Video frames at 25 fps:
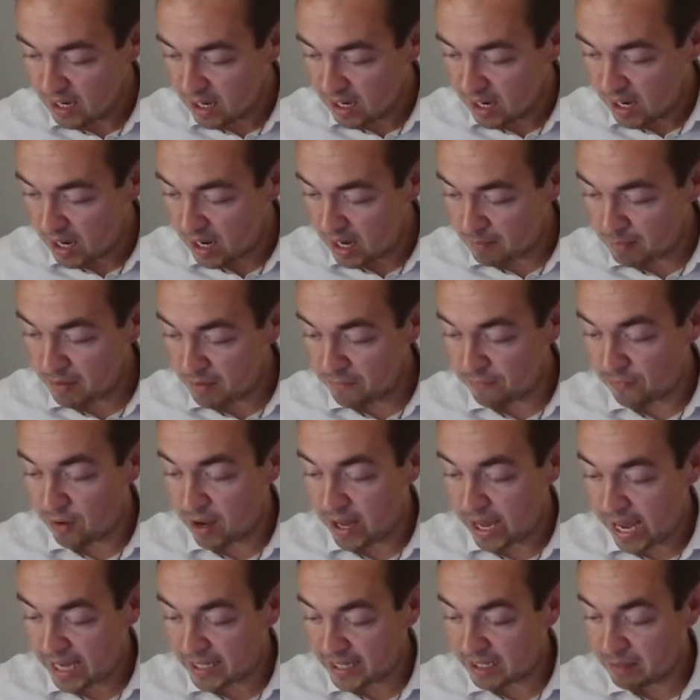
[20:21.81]
If I
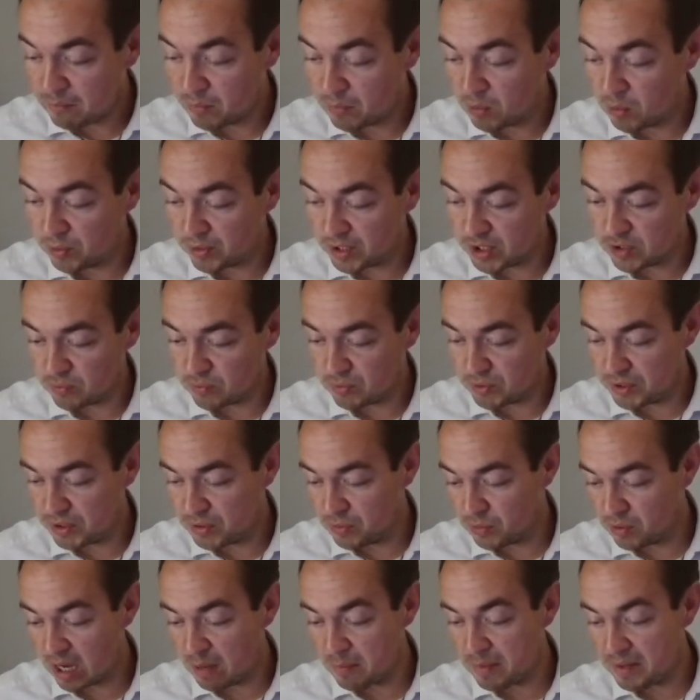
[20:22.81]
had a mortgage renewal
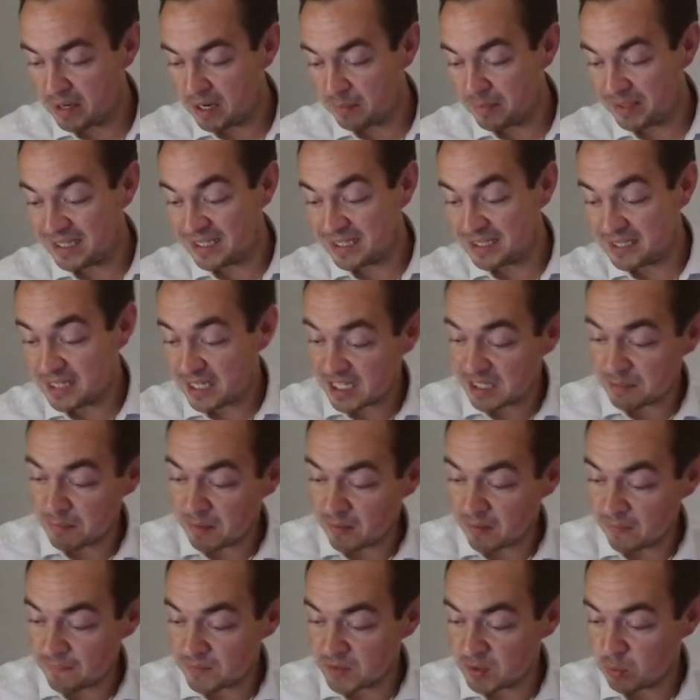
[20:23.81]
coming up in 6
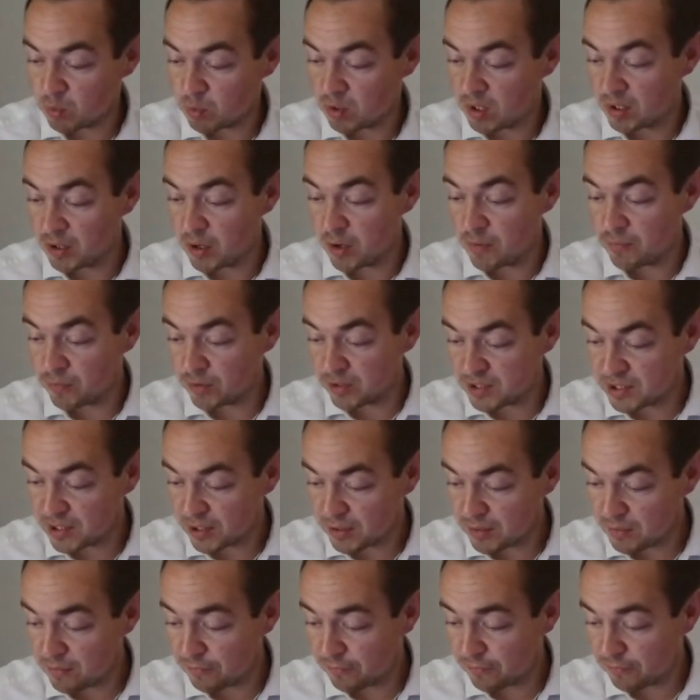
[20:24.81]
months, would I go for a
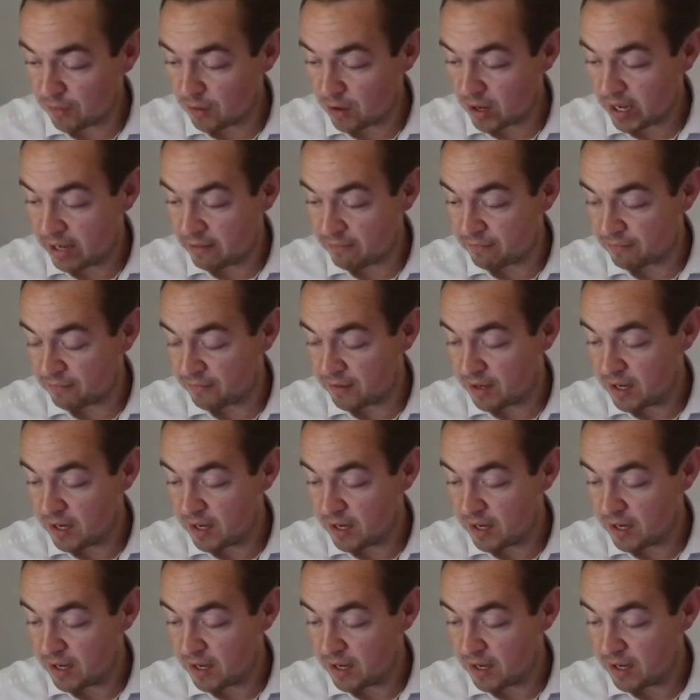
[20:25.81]
2, 5,